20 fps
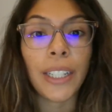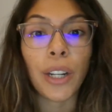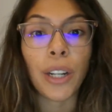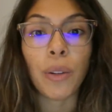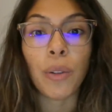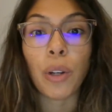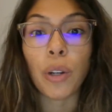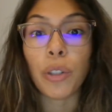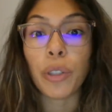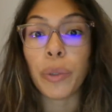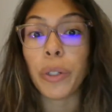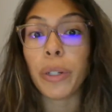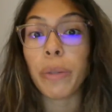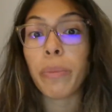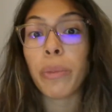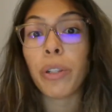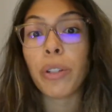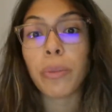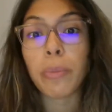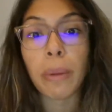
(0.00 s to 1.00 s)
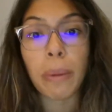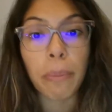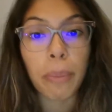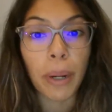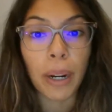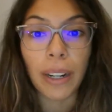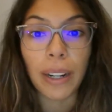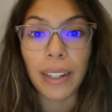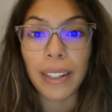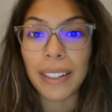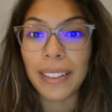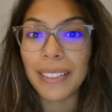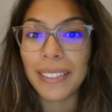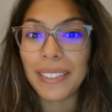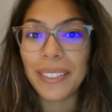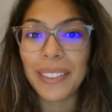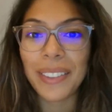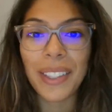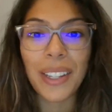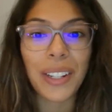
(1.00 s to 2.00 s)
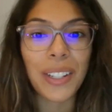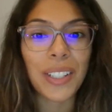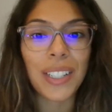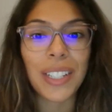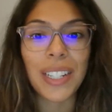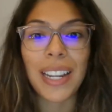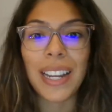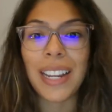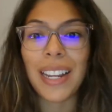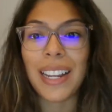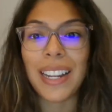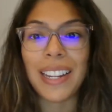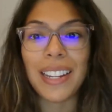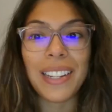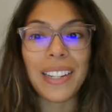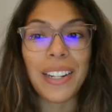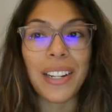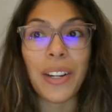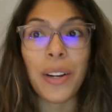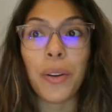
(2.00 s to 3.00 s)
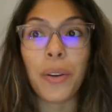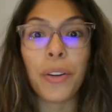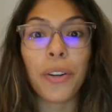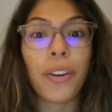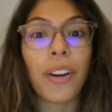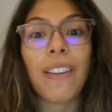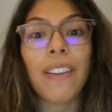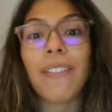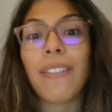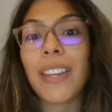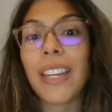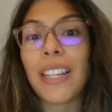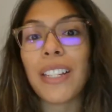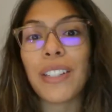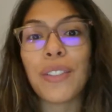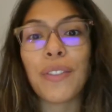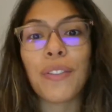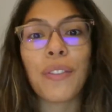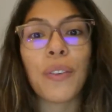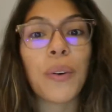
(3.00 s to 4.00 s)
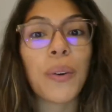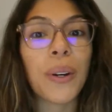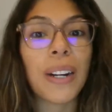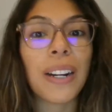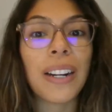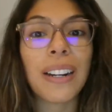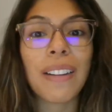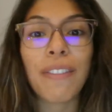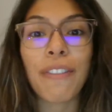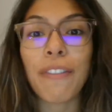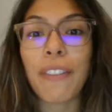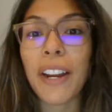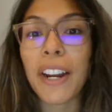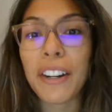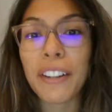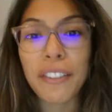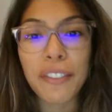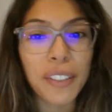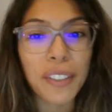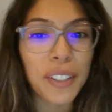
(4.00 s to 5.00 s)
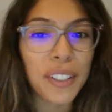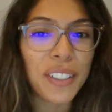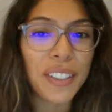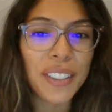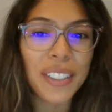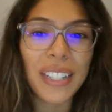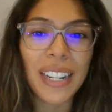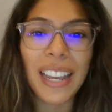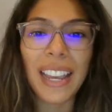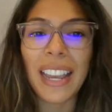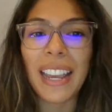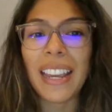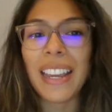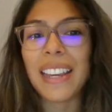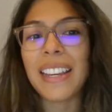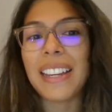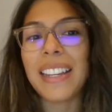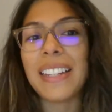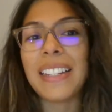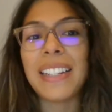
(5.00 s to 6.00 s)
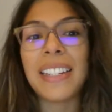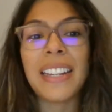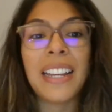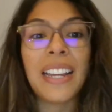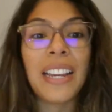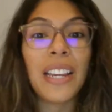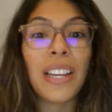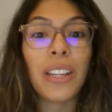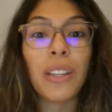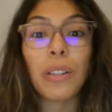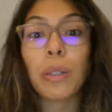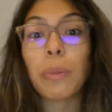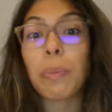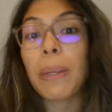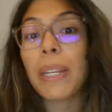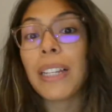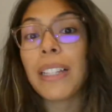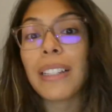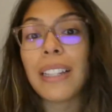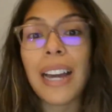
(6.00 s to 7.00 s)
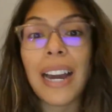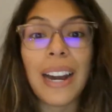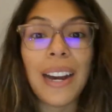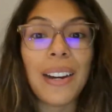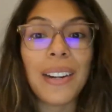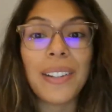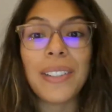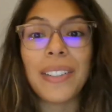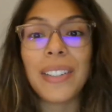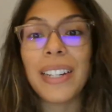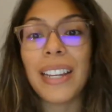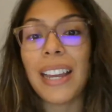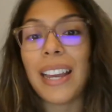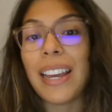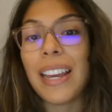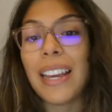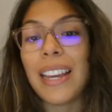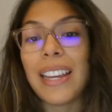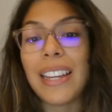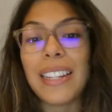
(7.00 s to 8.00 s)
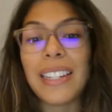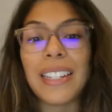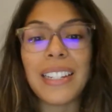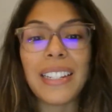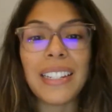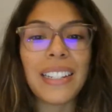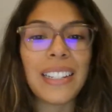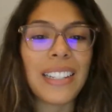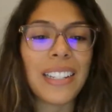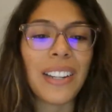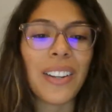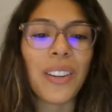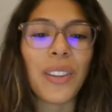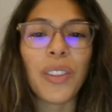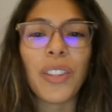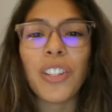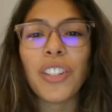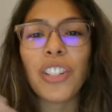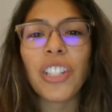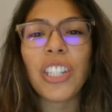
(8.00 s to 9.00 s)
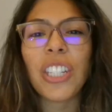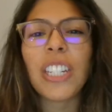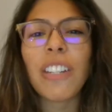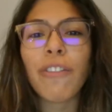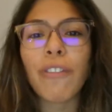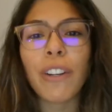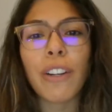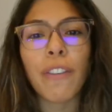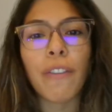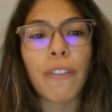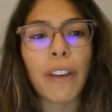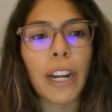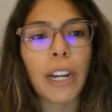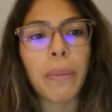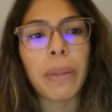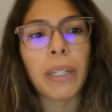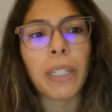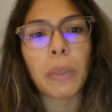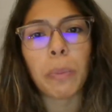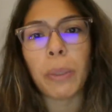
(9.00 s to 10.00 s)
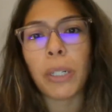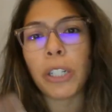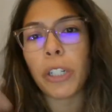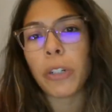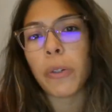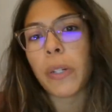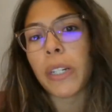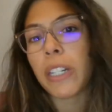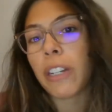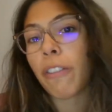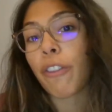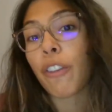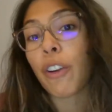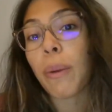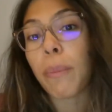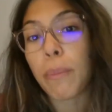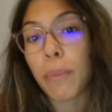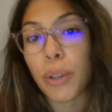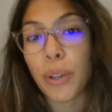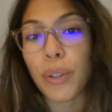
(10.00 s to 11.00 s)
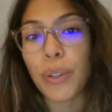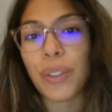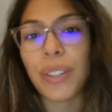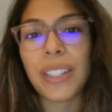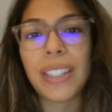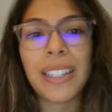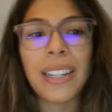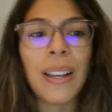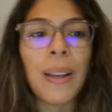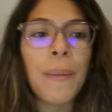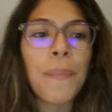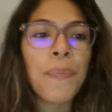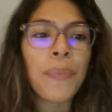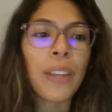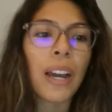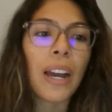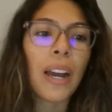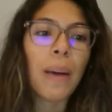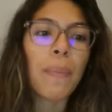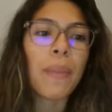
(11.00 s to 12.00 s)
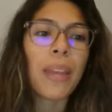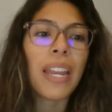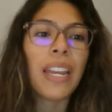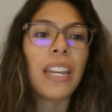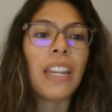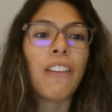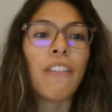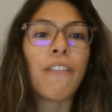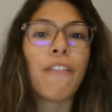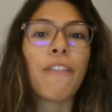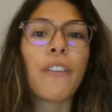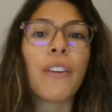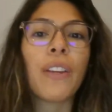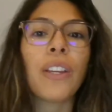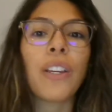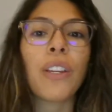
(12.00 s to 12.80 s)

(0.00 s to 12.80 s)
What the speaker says: go to an amusement park, there's, cravings for fair food and you speak loud and, there's just different environments put you in different moods. And if